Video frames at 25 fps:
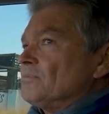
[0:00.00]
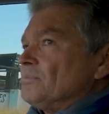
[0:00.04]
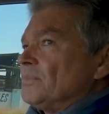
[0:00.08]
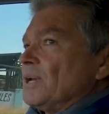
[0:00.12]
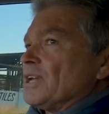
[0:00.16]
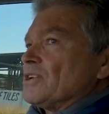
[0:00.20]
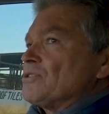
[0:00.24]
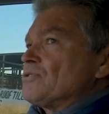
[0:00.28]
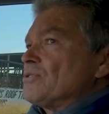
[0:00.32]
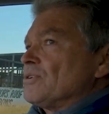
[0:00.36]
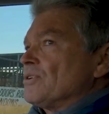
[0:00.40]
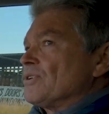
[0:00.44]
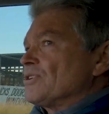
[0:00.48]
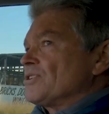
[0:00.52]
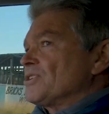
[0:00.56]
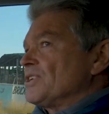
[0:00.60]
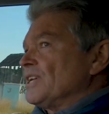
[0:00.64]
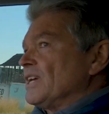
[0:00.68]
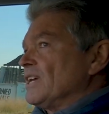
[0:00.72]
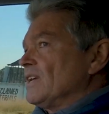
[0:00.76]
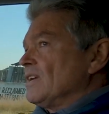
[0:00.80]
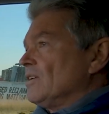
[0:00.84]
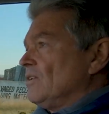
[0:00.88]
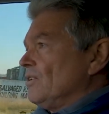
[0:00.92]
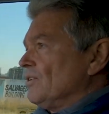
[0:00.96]
make sure the
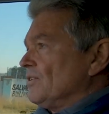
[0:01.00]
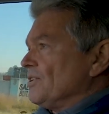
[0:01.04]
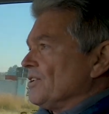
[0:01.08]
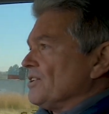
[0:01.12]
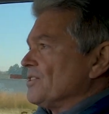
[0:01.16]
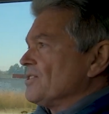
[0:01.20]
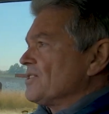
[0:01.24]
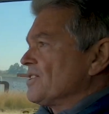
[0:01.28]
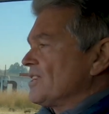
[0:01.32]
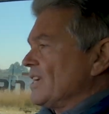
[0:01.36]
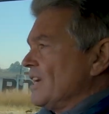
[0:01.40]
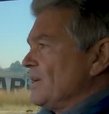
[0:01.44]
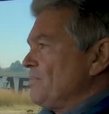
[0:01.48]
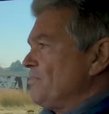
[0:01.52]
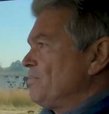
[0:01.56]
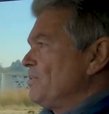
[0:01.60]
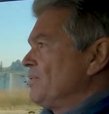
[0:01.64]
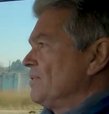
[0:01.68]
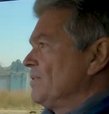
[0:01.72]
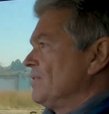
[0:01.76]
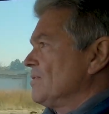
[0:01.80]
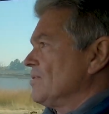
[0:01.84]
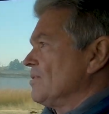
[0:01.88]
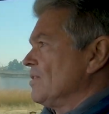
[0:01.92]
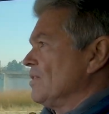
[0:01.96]
snake can't escape.
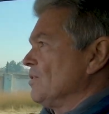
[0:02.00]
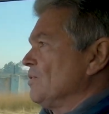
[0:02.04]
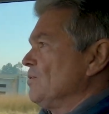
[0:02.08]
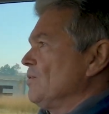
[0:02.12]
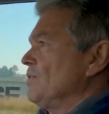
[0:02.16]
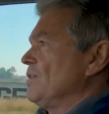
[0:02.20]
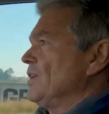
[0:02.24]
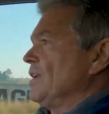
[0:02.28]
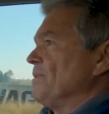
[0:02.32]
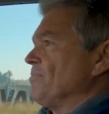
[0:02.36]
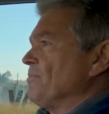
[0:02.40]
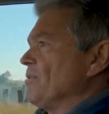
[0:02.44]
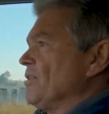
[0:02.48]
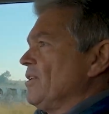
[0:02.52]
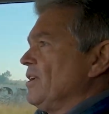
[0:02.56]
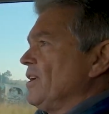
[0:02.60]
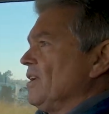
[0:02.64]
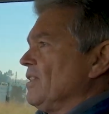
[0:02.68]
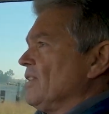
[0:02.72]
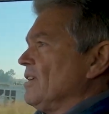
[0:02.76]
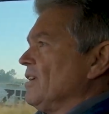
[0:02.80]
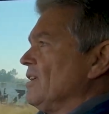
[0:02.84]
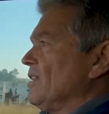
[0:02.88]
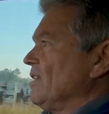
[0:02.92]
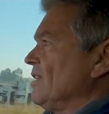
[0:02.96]
It's no good I'm going
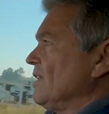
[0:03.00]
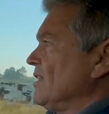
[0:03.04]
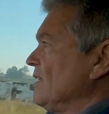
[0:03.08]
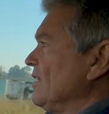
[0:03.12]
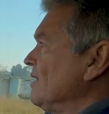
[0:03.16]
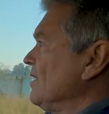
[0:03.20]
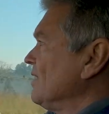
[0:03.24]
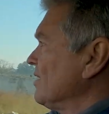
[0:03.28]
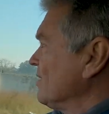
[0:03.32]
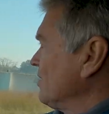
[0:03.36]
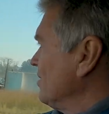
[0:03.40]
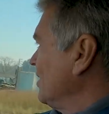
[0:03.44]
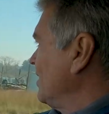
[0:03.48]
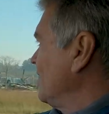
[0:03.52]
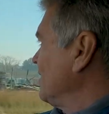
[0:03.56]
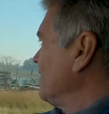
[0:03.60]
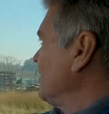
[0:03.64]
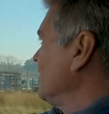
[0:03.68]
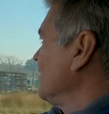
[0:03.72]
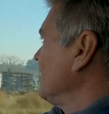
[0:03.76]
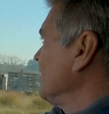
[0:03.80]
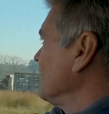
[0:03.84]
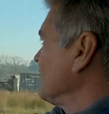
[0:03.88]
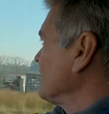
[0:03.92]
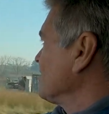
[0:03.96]
there and then they get
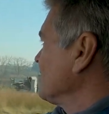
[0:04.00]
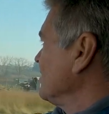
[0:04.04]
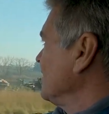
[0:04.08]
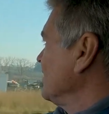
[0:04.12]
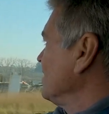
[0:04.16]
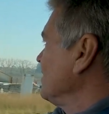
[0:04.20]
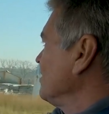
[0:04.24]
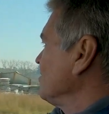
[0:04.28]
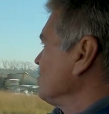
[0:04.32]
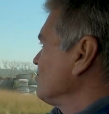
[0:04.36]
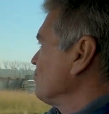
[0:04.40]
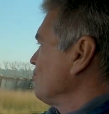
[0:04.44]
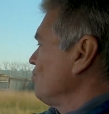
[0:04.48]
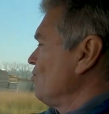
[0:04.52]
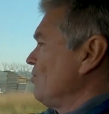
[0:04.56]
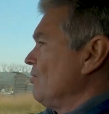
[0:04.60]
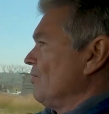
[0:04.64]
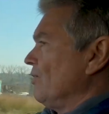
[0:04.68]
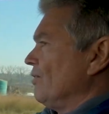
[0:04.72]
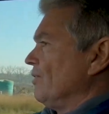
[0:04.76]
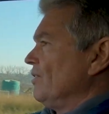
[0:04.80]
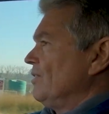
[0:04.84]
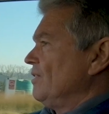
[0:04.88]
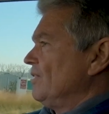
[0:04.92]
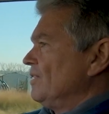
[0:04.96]
there and the snake is
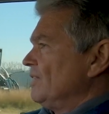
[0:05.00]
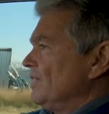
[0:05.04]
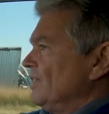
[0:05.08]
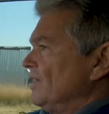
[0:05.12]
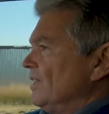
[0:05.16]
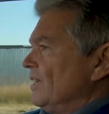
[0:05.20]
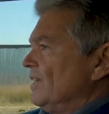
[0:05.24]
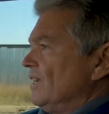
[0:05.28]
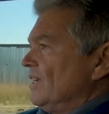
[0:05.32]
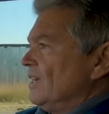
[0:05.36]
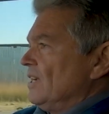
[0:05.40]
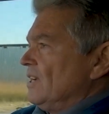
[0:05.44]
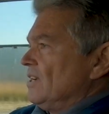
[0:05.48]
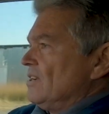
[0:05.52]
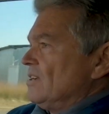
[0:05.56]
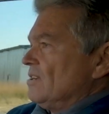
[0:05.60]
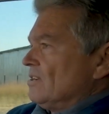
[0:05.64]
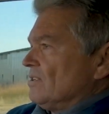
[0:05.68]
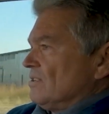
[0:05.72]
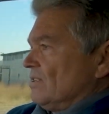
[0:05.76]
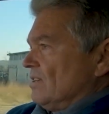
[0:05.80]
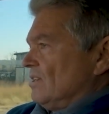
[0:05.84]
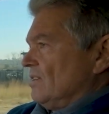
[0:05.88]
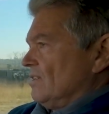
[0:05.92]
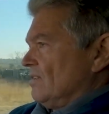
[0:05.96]
gone.
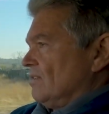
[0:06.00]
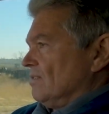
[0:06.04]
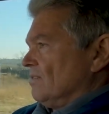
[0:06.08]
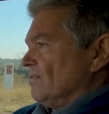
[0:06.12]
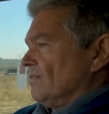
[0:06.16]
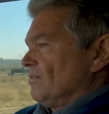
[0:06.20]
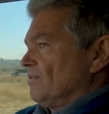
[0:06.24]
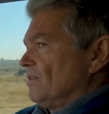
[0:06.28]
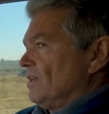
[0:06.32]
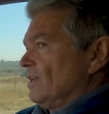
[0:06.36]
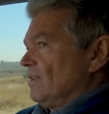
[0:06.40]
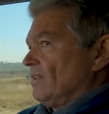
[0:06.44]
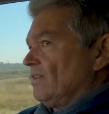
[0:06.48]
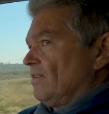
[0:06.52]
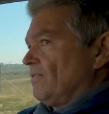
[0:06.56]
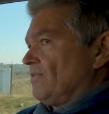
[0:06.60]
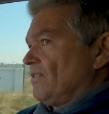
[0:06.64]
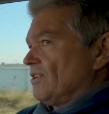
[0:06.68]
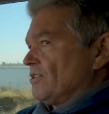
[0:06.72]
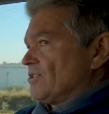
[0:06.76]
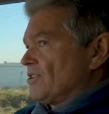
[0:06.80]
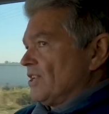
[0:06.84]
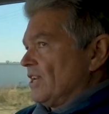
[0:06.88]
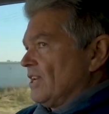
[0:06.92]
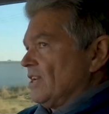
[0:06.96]
So if
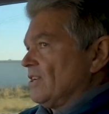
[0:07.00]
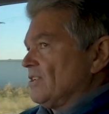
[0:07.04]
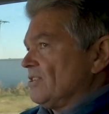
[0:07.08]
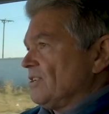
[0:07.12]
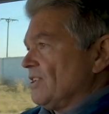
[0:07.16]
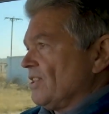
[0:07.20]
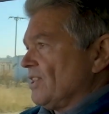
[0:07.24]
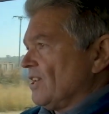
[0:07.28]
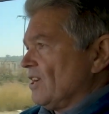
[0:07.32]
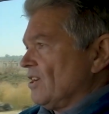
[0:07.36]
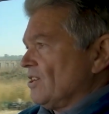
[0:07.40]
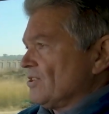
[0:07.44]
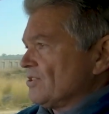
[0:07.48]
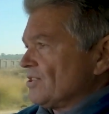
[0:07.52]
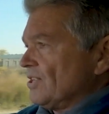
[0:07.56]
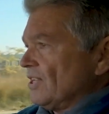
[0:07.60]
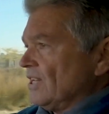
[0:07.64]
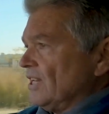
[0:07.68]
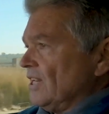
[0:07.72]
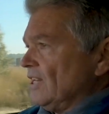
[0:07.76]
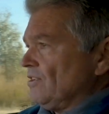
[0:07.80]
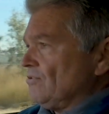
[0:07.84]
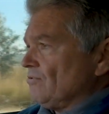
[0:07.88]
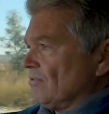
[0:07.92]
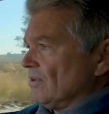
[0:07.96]
the snake is in the house, they
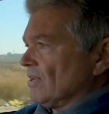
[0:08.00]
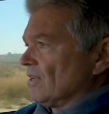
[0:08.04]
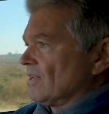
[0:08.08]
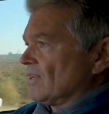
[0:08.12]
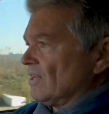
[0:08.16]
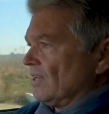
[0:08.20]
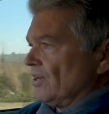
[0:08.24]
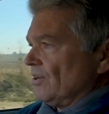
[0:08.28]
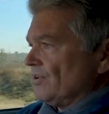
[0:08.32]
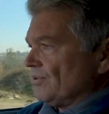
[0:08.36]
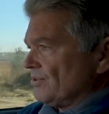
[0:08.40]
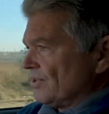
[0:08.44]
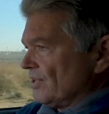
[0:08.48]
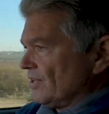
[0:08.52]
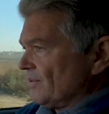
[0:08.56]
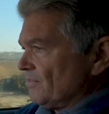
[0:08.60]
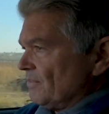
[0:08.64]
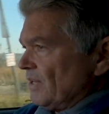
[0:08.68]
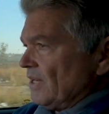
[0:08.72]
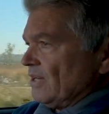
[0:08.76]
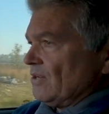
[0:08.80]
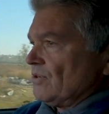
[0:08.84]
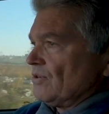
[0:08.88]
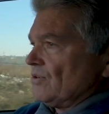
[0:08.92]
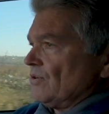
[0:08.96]
need to enclose it,
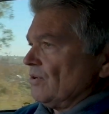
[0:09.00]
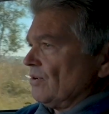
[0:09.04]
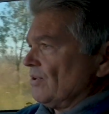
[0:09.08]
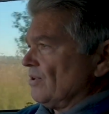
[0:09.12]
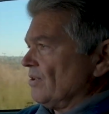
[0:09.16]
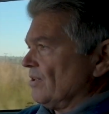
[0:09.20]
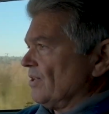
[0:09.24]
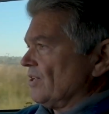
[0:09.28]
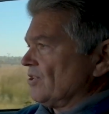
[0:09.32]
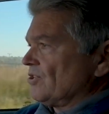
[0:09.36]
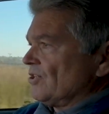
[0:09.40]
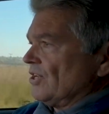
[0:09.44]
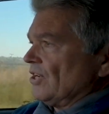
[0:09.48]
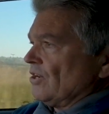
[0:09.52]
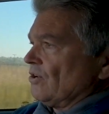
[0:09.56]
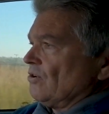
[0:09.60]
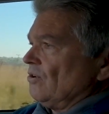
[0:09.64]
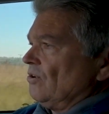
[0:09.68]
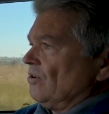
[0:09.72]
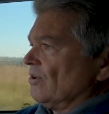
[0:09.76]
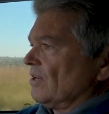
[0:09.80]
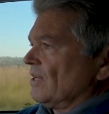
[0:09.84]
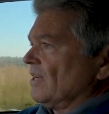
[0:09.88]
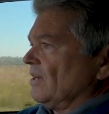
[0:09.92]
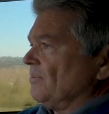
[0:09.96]
make sure that the snake
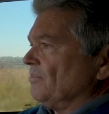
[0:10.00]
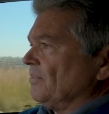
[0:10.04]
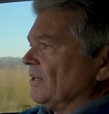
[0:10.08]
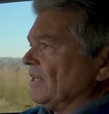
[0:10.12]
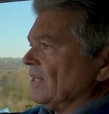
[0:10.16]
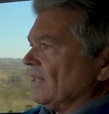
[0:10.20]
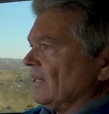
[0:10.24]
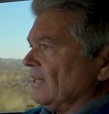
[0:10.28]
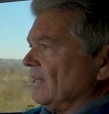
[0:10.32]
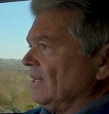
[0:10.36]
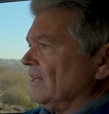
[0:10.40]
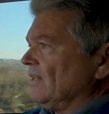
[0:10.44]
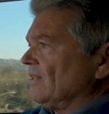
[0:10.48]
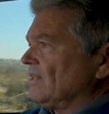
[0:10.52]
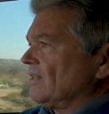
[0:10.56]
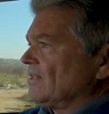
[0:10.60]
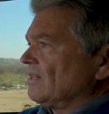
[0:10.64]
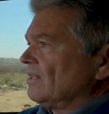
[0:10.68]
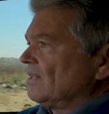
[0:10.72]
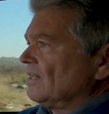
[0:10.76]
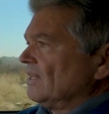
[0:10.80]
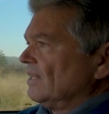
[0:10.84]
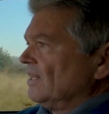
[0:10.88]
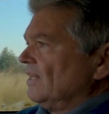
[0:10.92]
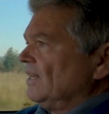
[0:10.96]
can't come underneath
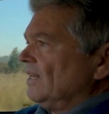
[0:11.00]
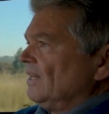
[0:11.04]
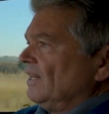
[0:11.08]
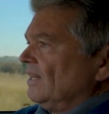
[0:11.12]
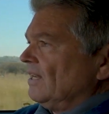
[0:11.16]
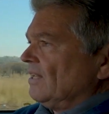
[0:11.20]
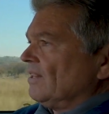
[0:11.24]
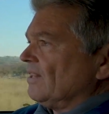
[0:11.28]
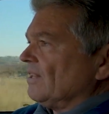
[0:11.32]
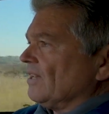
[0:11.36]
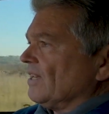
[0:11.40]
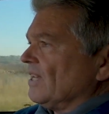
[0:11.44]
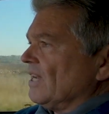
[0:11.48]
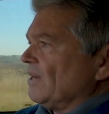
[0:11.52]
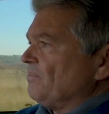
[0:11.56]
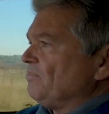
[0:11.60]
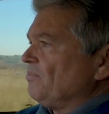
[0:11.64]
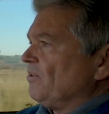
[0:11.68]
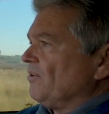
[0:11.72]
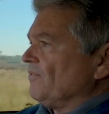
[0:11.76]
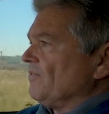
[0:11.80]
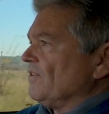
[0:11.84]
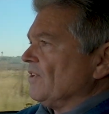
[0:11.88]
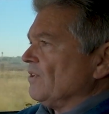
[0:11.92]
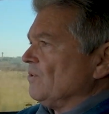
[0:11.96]
the gap
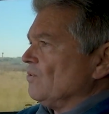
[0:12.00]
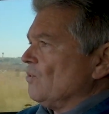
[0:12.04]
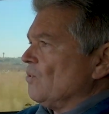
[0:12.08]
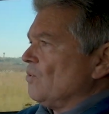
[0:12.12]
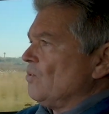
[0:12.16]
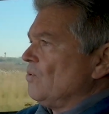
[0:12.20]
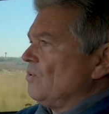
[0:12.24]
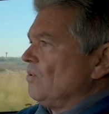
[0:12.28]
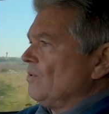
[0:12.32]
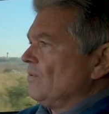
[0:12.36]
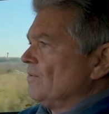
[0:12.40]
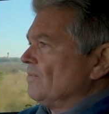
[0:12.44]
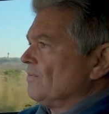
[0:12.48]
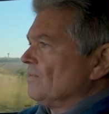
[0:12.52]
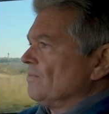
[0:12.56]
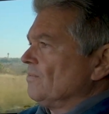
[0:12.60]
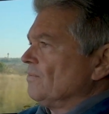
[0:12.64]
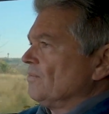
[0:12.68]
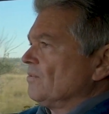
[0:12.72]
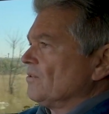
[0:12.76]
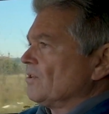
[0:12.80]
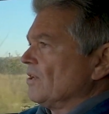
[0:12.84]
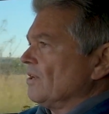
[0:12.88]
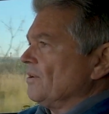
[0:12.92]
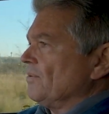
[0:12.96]
of the door.
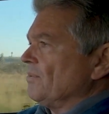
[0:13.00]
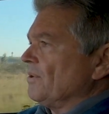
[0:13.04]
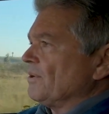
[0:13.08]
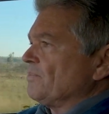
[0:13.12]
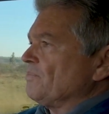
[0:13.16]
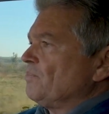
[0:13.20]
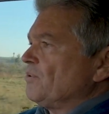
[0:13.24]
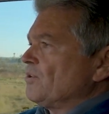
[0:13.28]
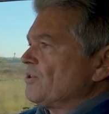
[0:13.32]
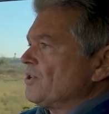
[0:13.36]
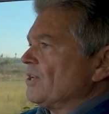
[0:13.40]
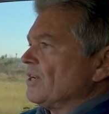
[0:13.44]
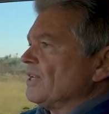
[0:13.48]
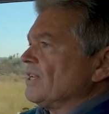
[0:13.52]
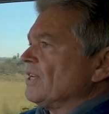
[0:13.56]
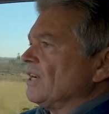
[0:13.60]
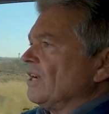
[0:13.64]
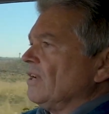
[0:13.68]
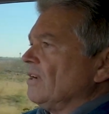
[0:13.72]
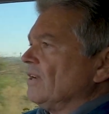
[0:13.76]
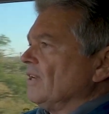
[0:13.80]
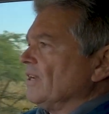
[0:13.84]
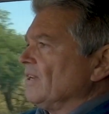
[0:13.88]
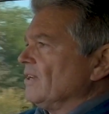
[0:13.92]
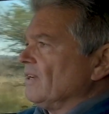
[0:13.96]
So you must push a
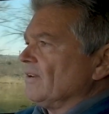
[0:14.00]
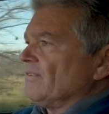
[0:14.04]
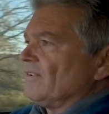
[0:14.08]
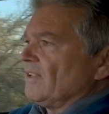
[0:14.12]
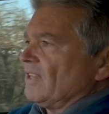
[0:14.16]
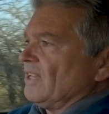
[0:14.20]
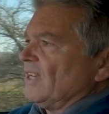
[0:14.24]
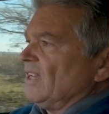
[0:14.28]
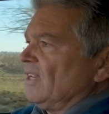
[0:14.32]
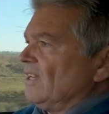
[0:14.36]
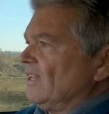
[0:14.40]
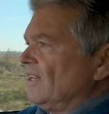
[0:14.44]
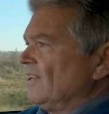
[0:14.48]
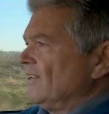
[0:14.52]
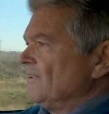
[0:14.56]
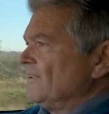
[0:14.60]
towel in over there.